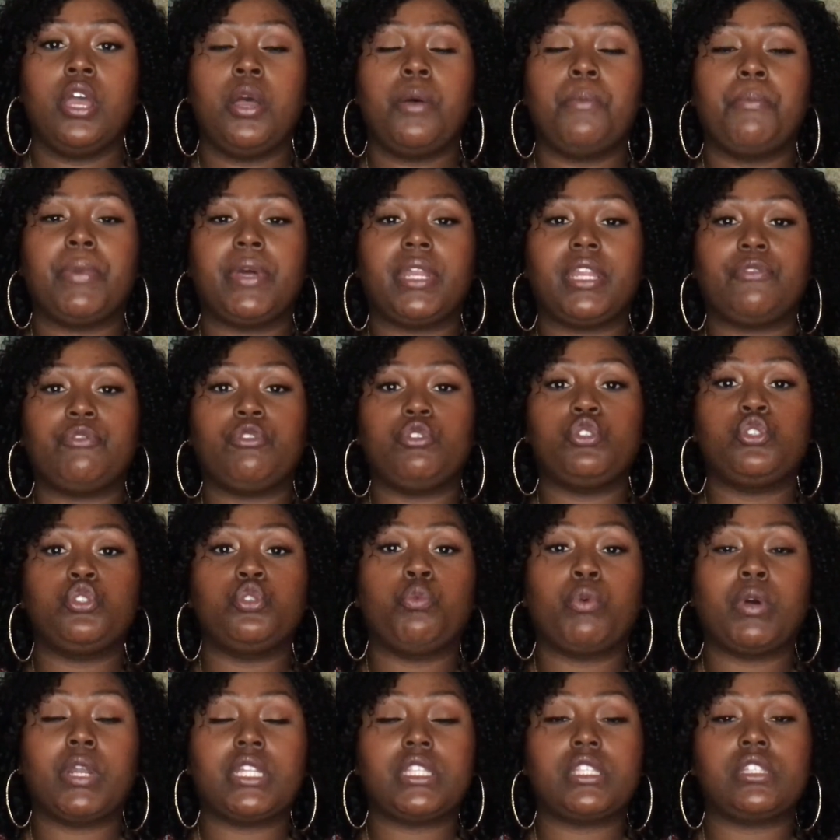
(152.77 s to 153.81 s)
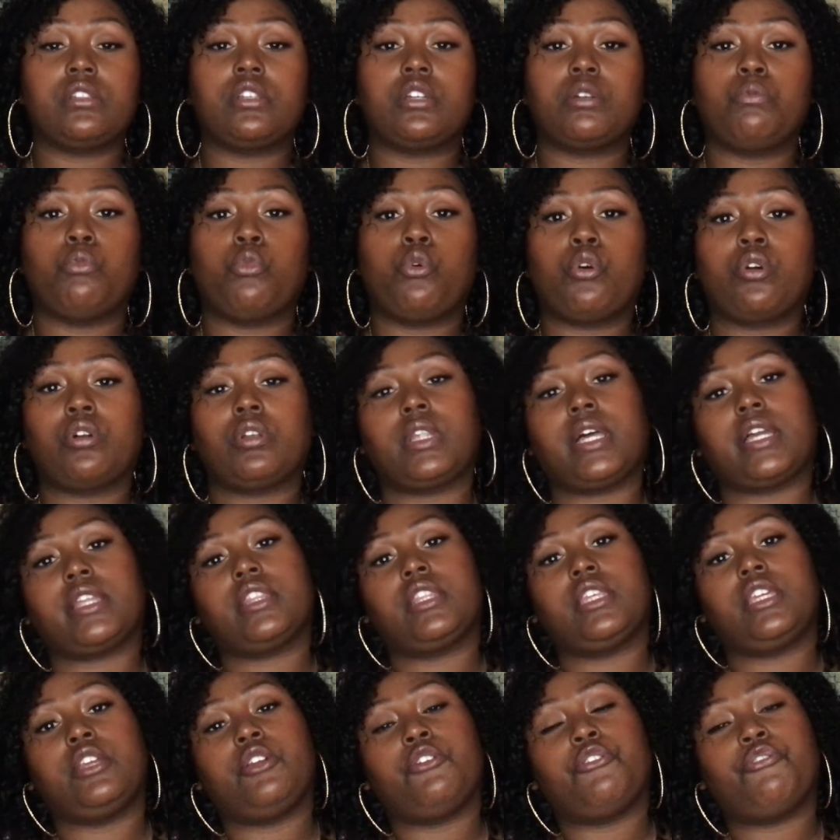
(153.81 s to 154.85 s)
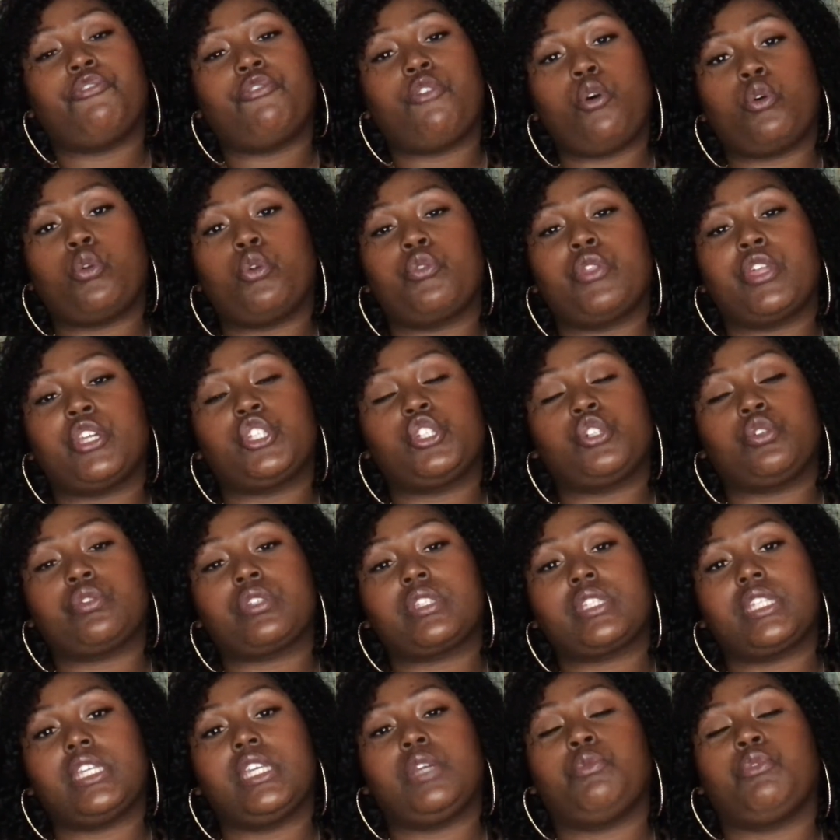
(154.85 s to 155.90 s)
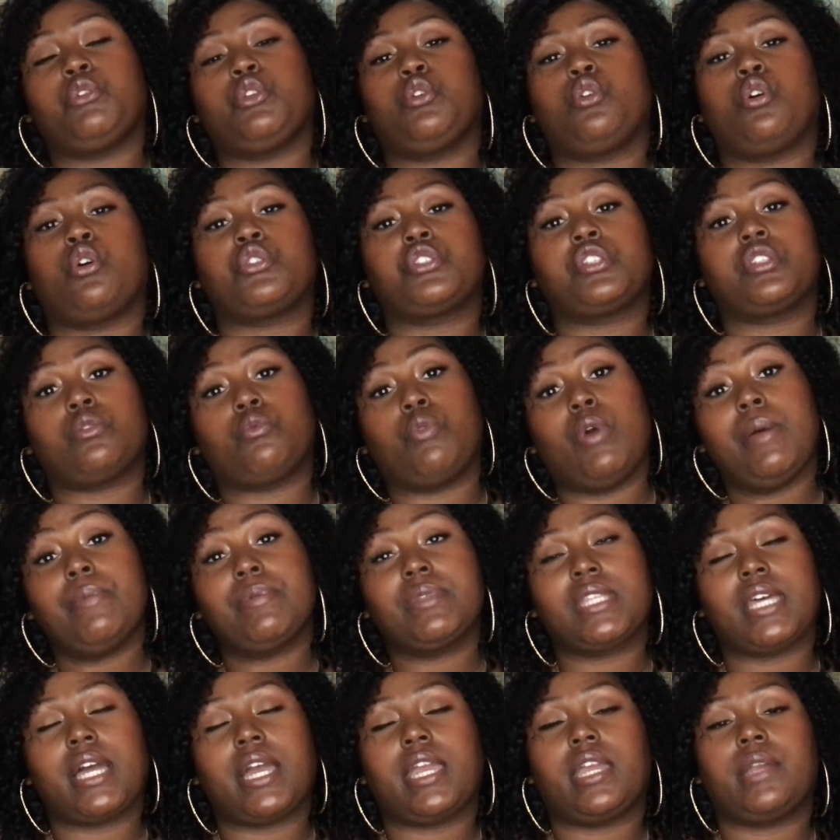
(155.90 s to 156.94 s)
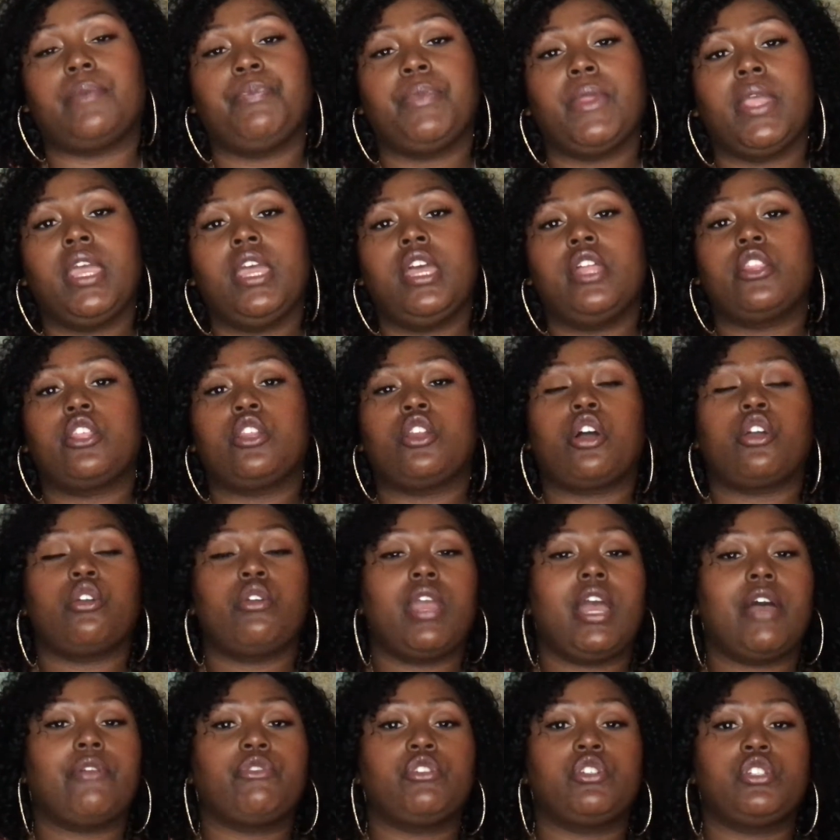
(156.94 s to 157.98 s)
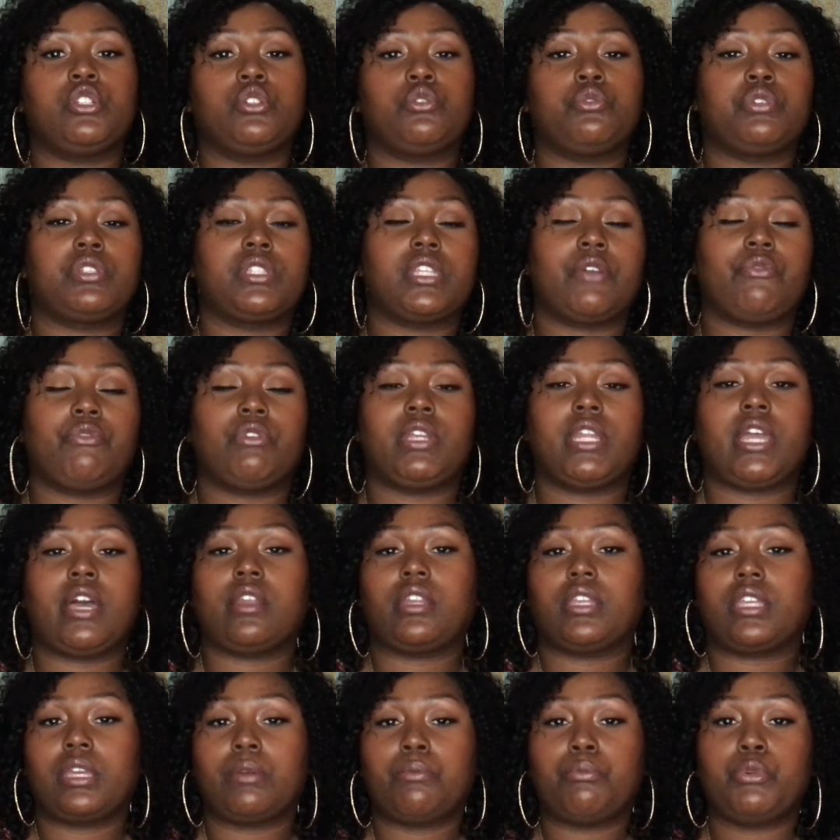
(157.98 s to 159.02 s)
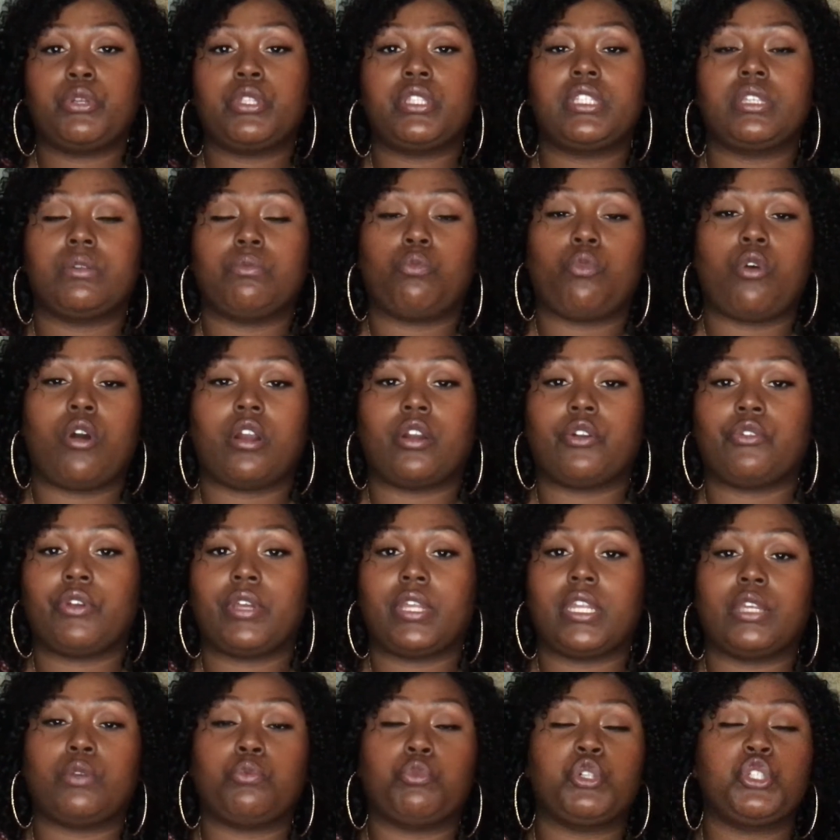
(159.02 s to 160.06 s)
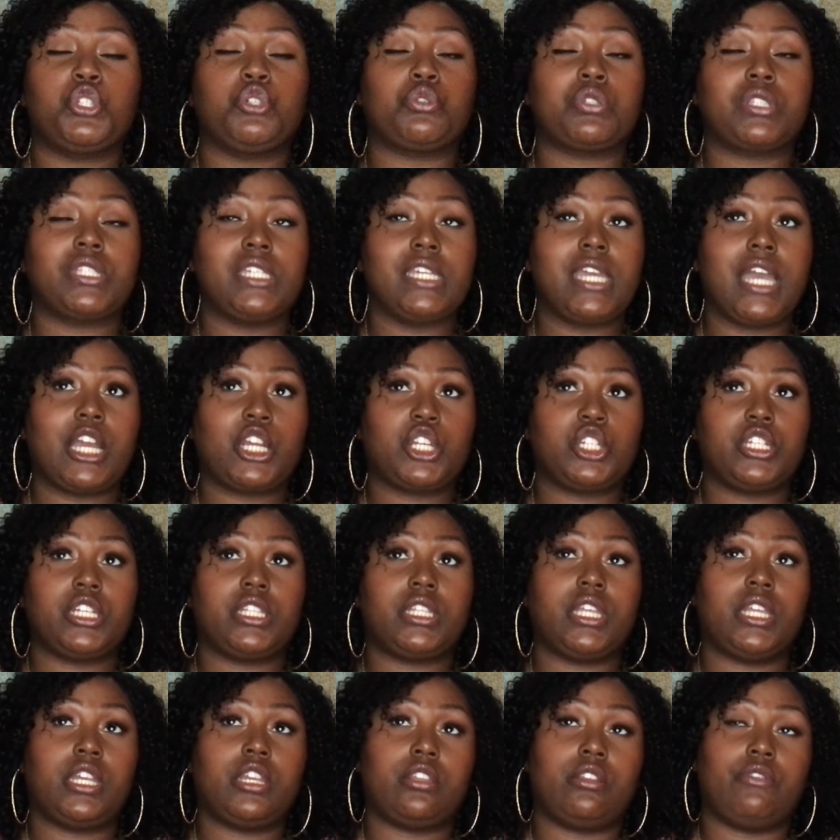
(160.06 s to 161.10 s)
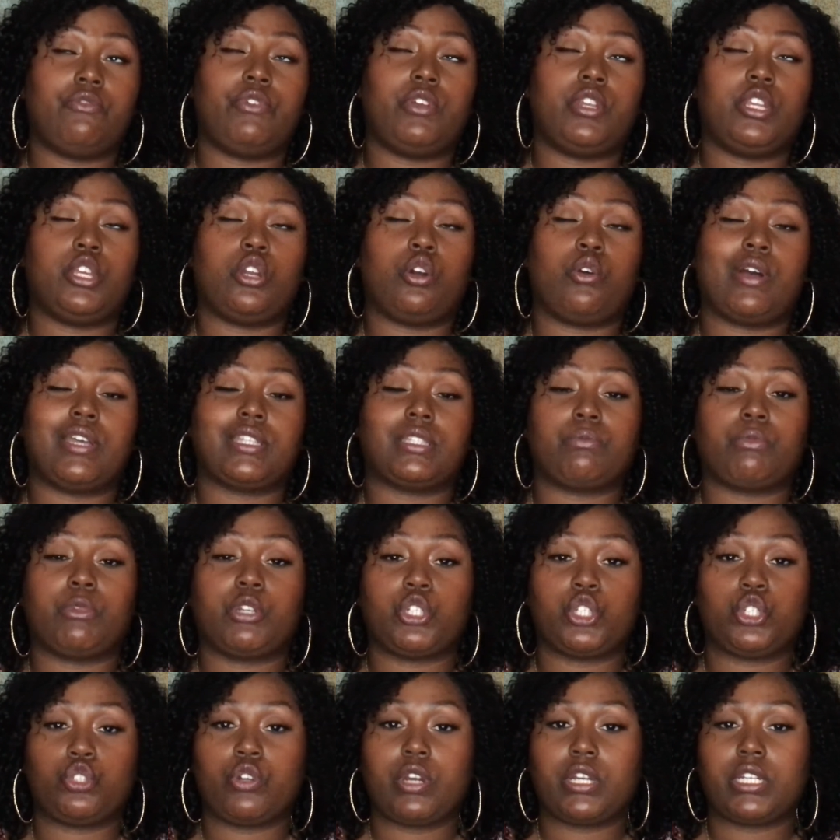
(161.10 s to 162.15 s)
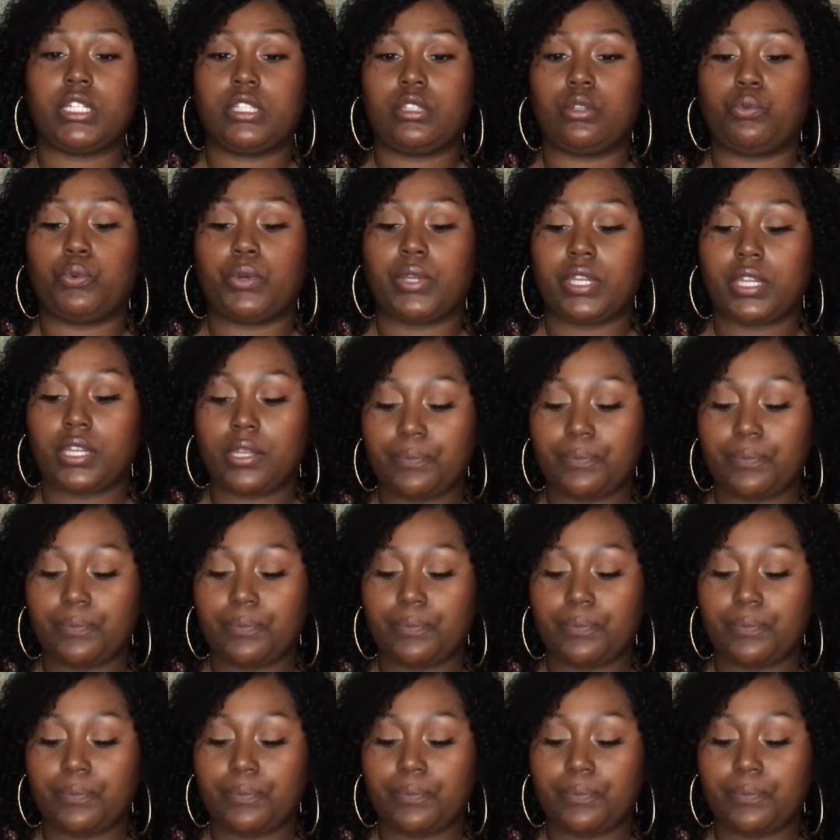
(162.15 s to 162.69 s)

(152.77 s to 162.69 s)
But if you do want it to look more like the photo that you'll see when you go to the website, then all you have to do is every now and again put some water in it, which you'll see actually at the end of the video as I'm constructing the wig.